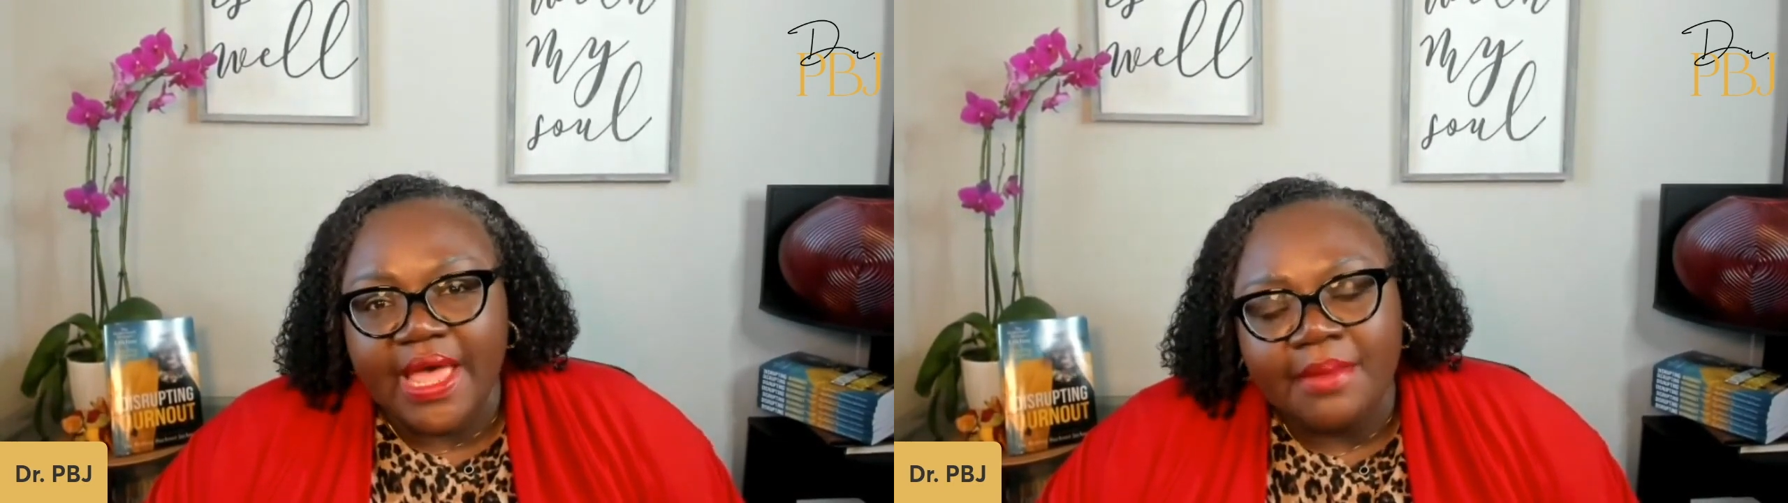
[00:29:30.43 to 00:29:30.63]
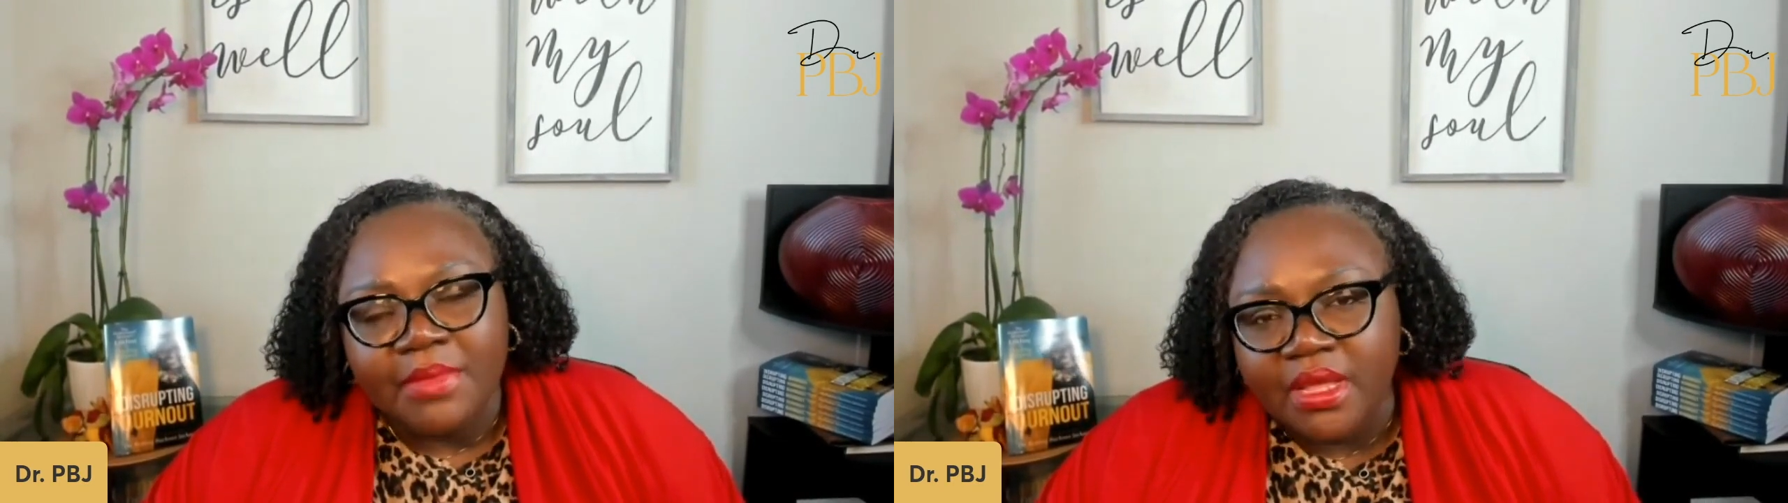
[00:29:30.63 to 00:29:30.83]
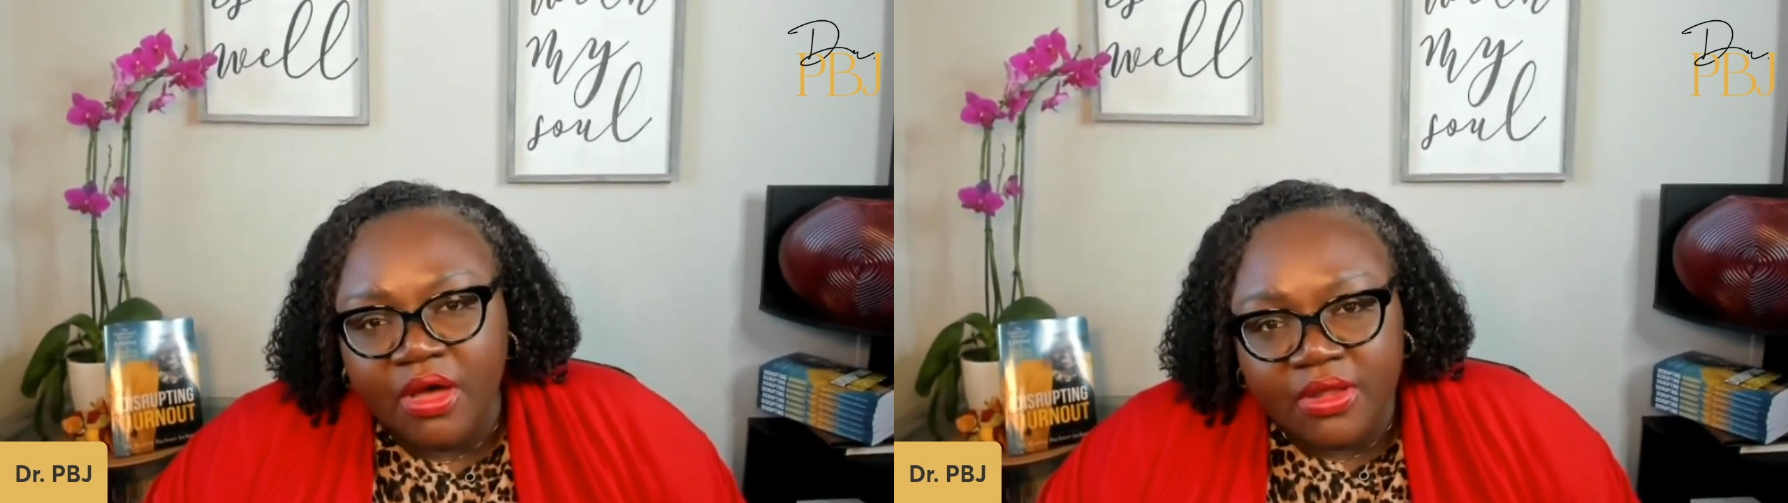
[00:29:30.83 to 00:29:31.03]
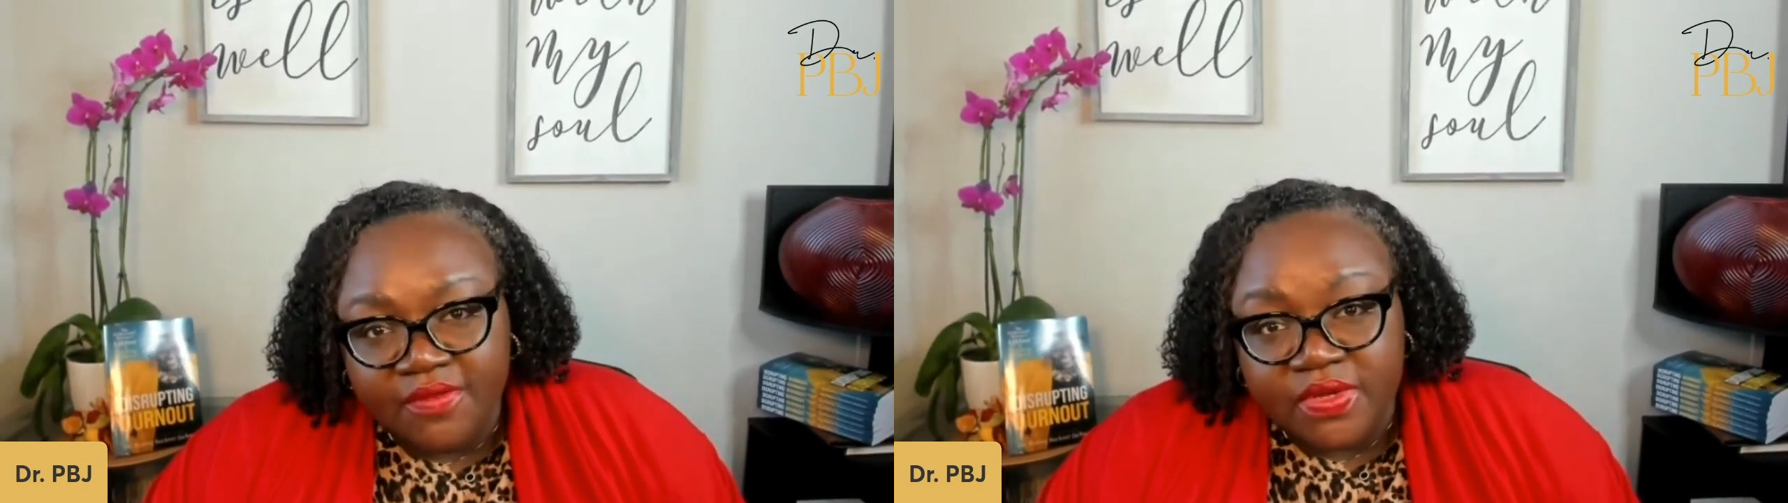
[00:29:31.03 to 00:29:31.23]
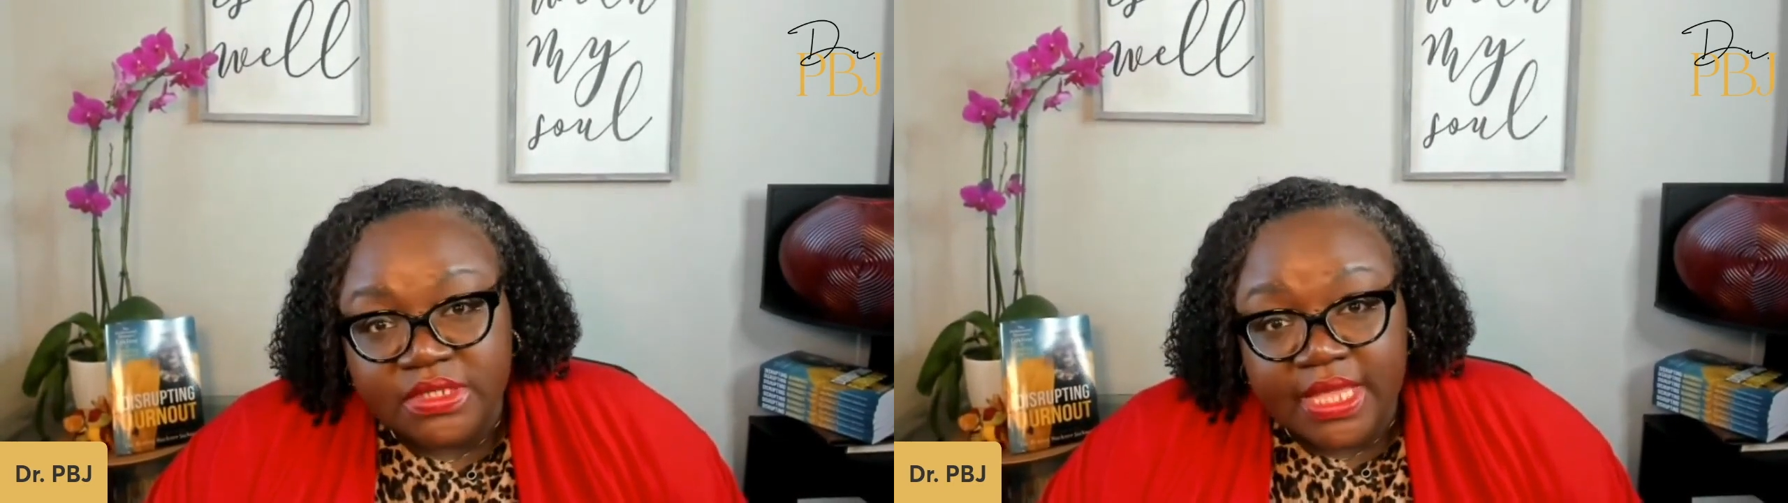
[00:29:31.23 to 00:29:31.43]
I mean, all
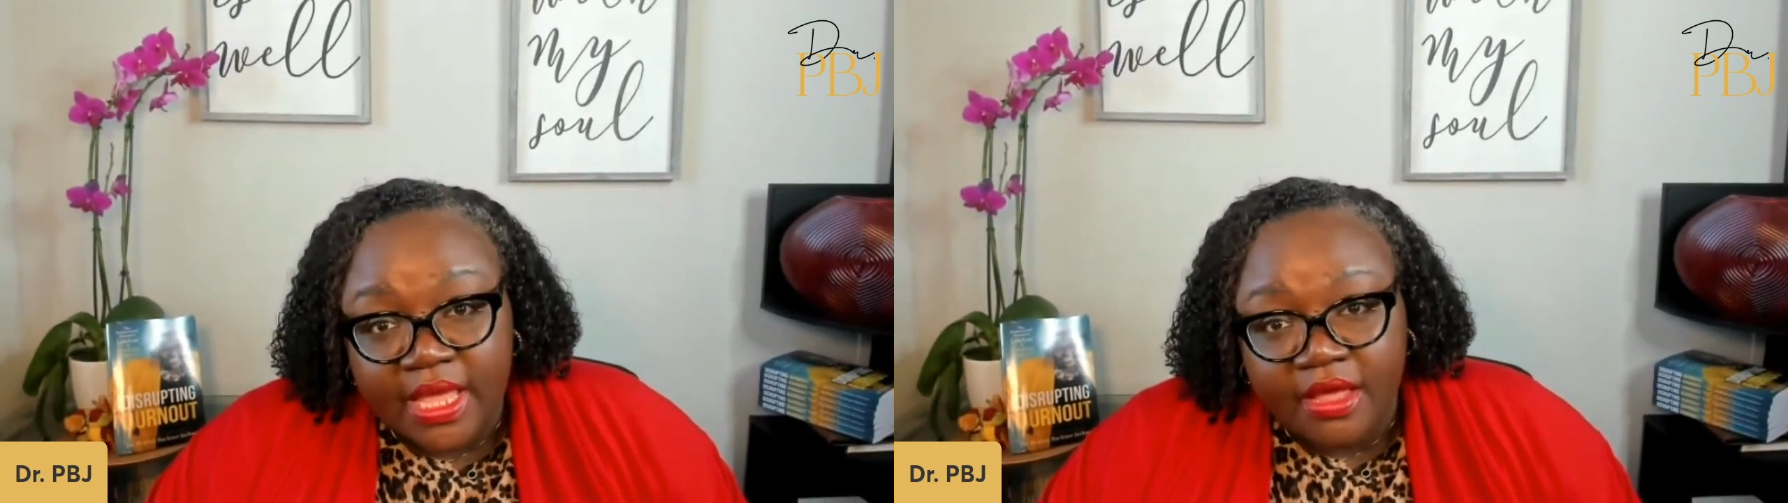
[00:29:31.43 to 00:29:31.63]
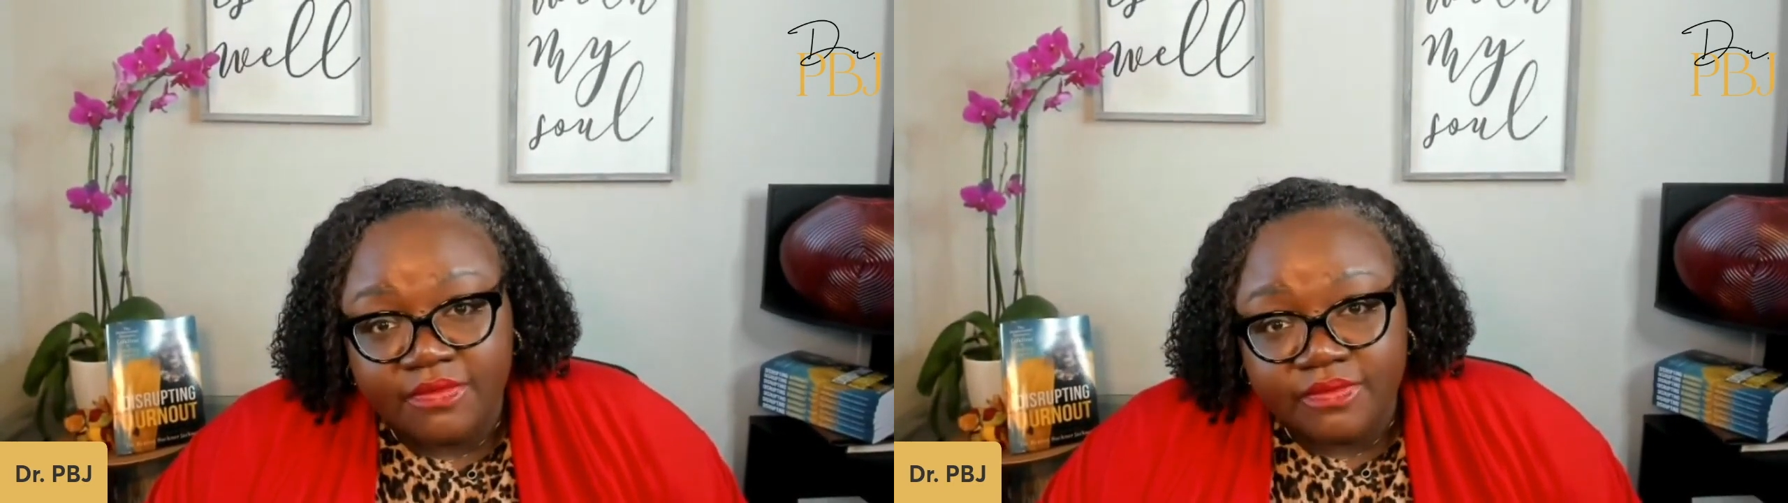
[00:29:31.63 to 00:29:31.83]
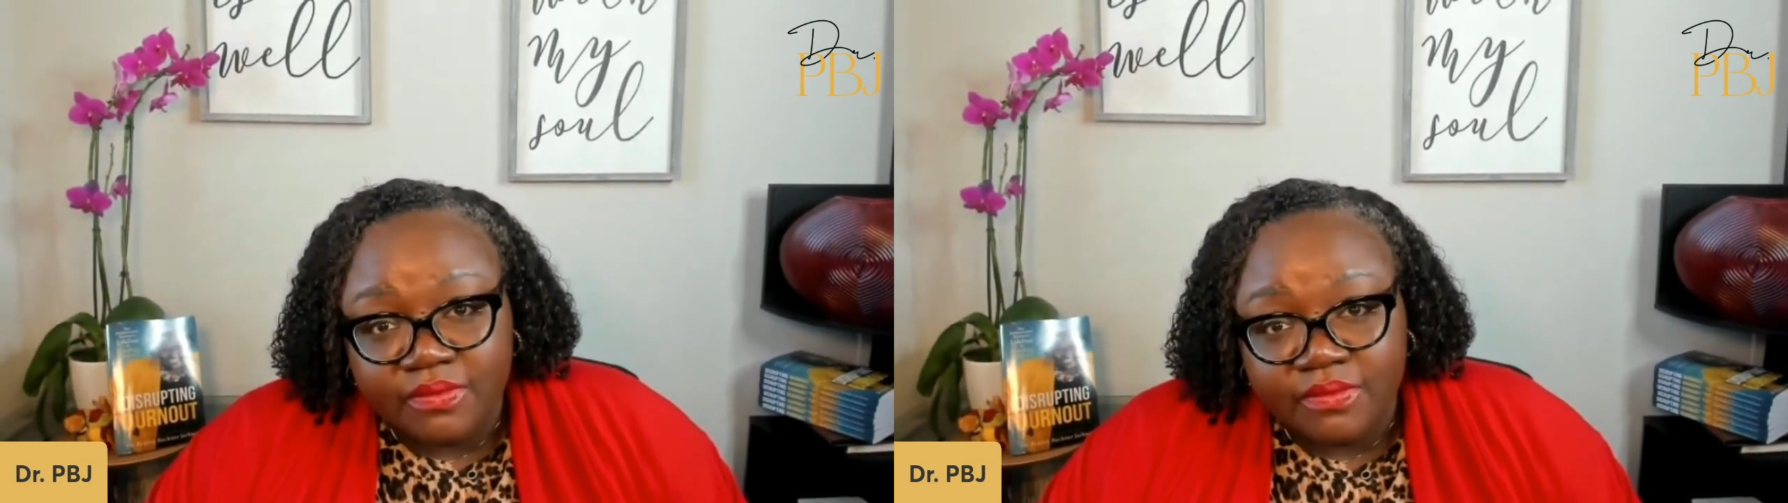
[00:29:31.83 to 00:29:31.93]
of us have.